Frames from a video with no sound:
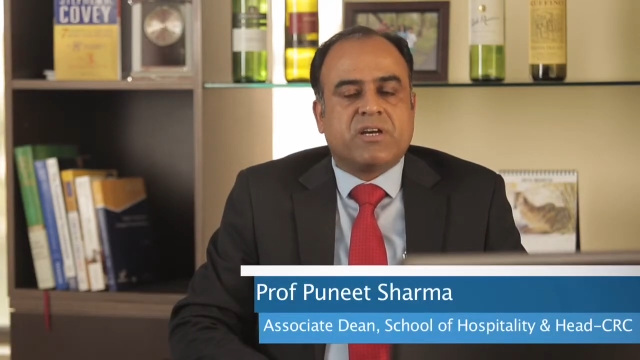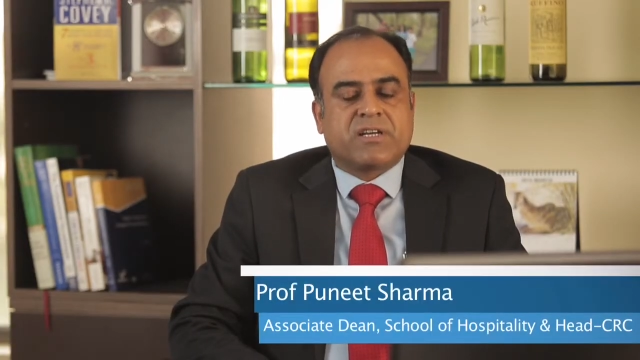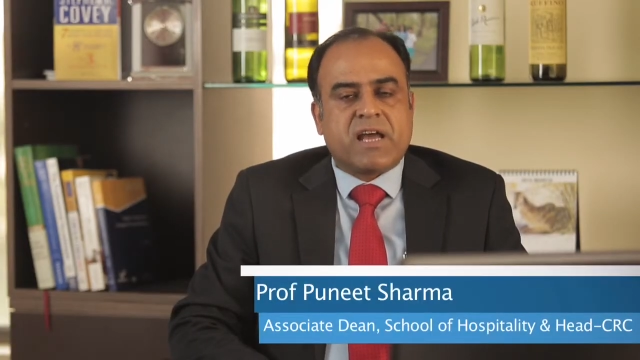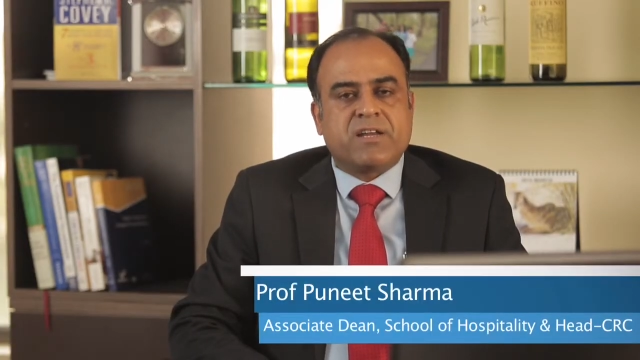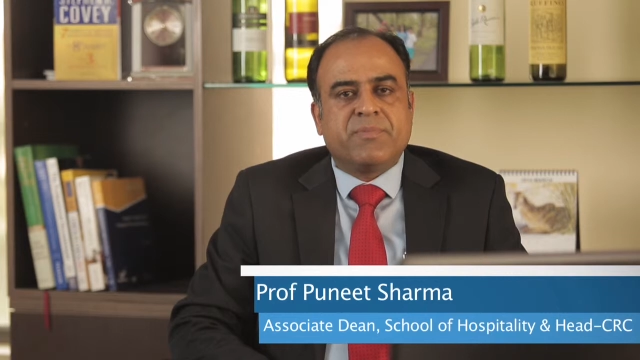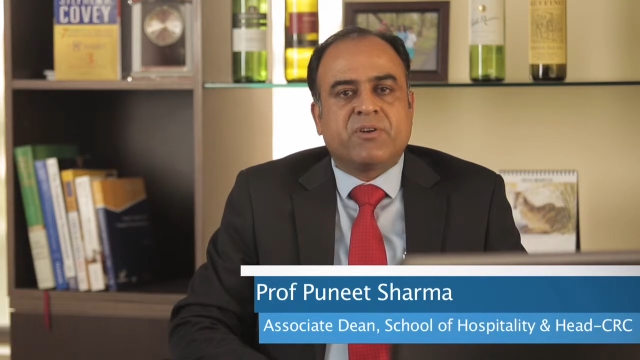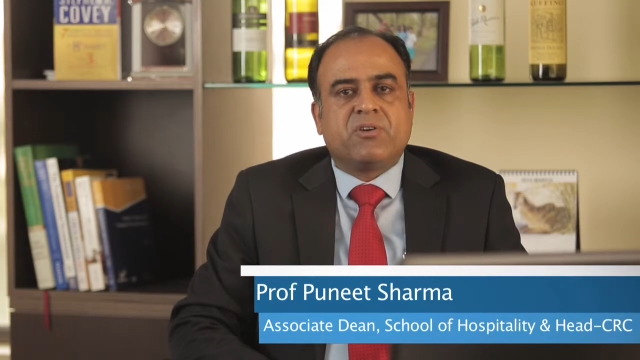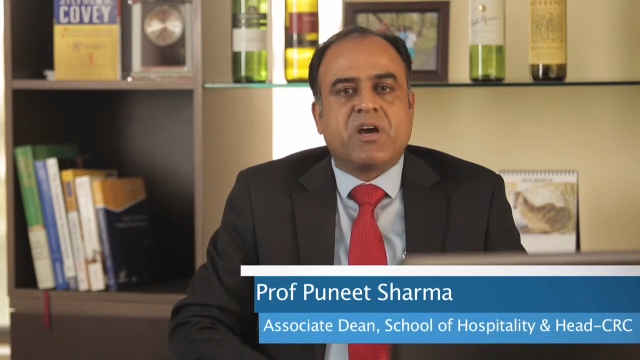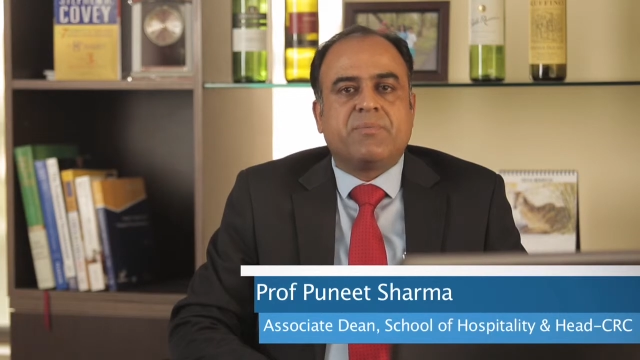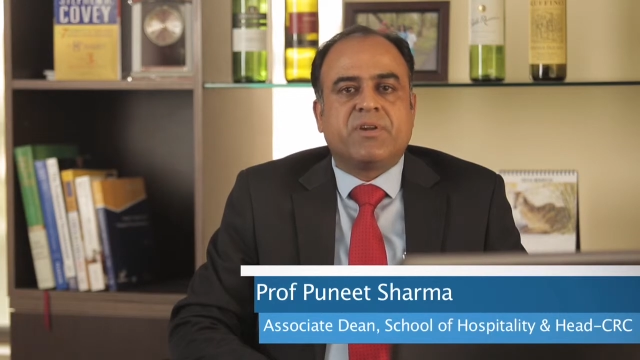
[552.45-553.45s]
academic
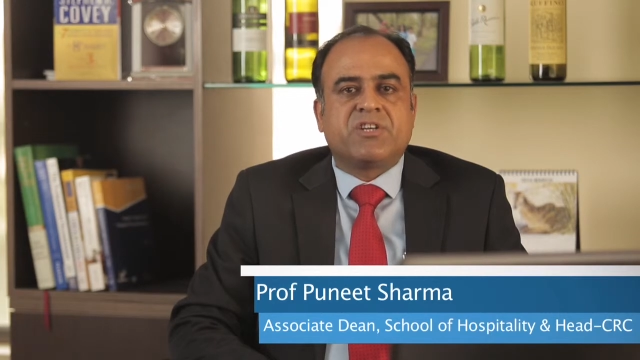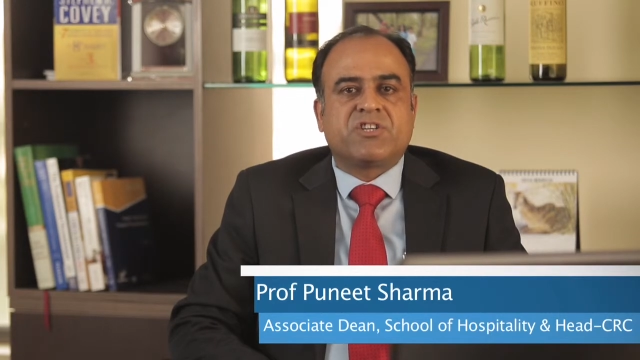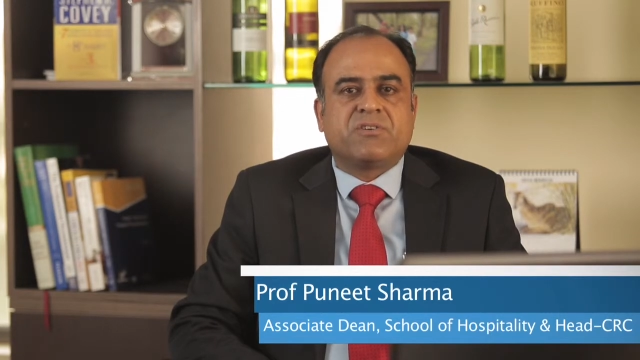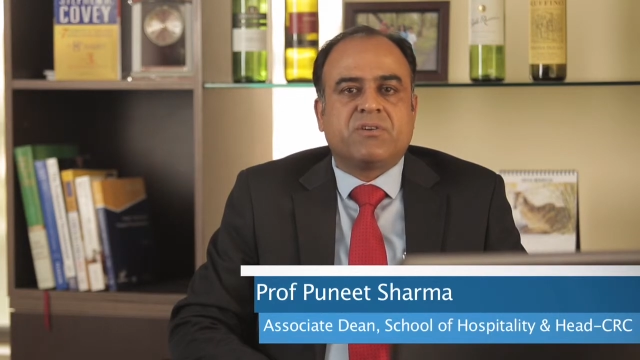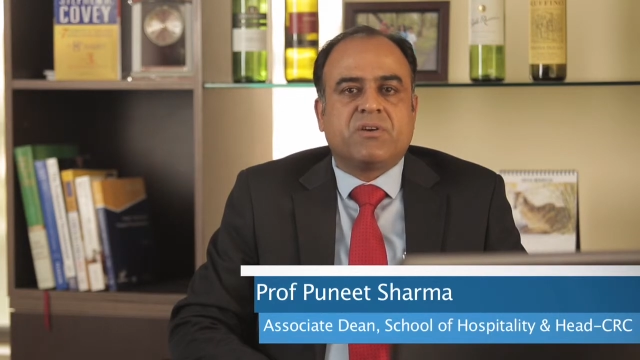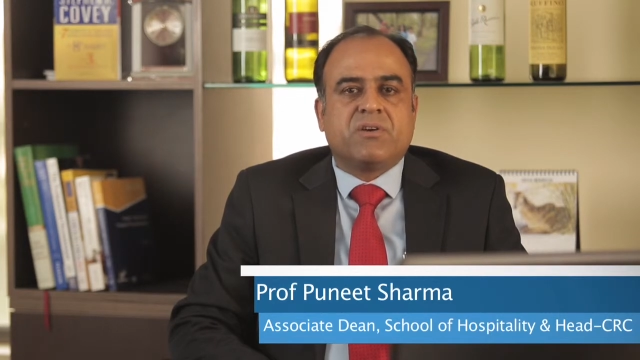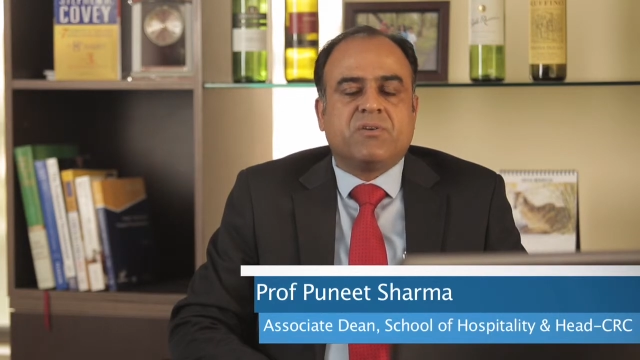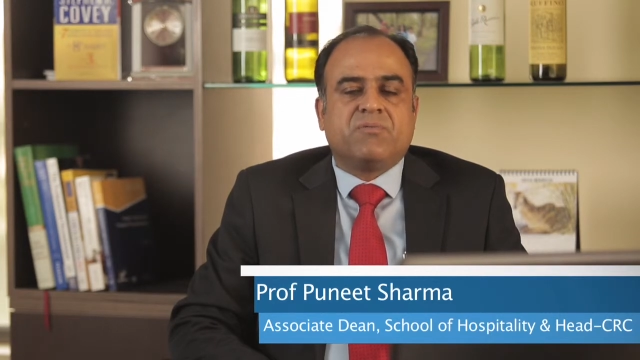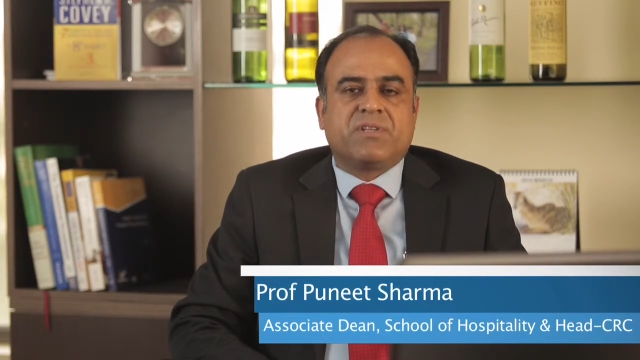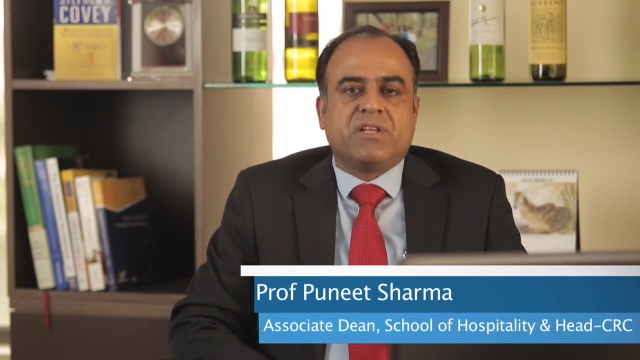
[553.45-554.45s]
collaboration
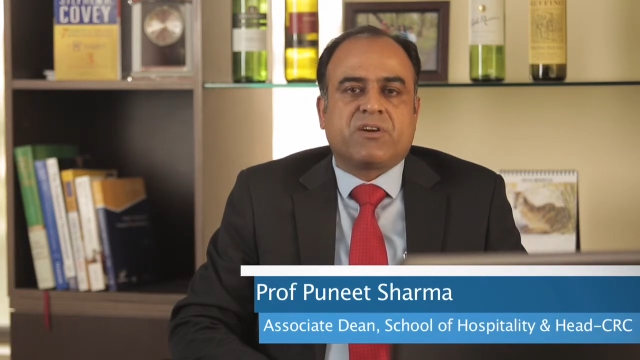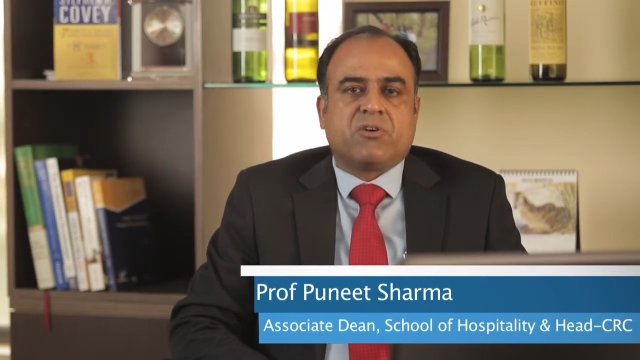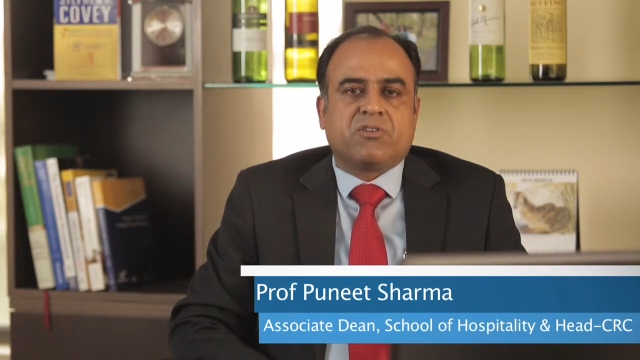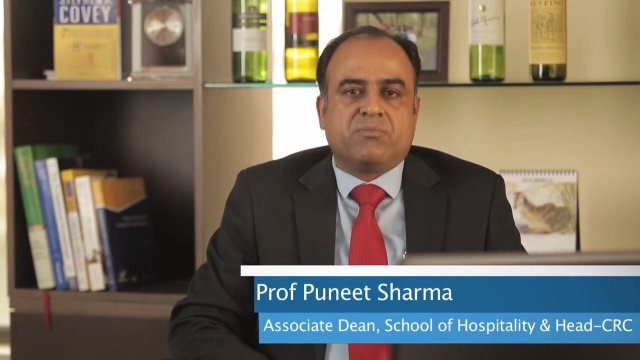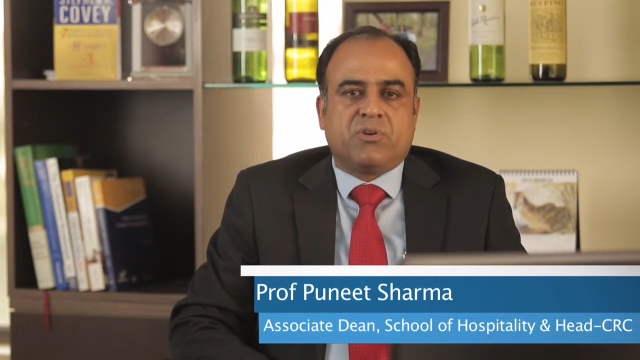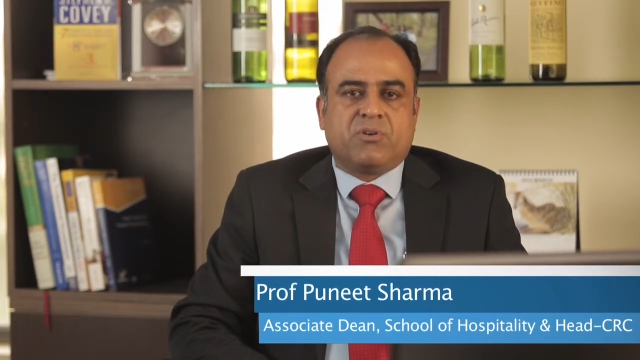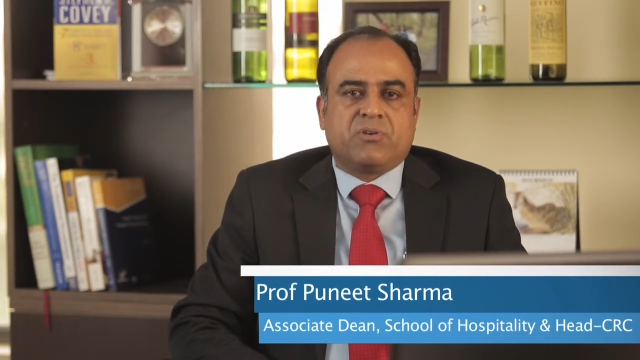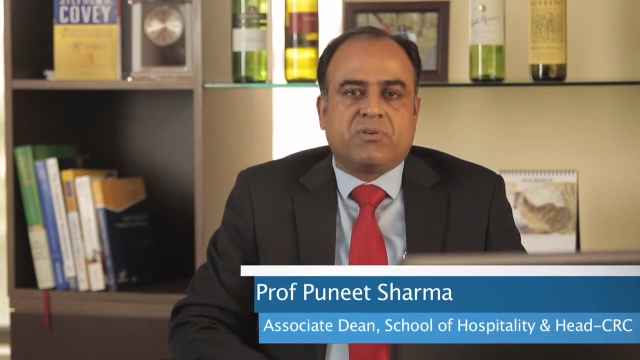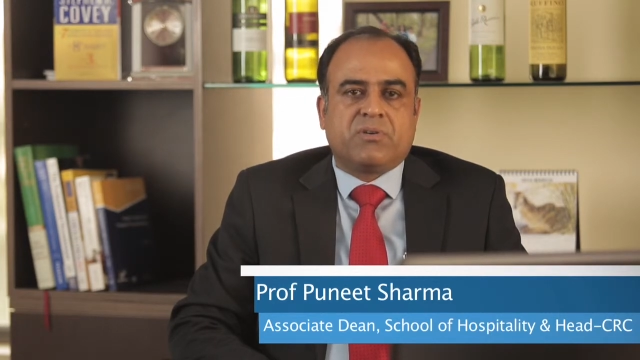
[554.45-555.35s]
with Le Cordon Bleu.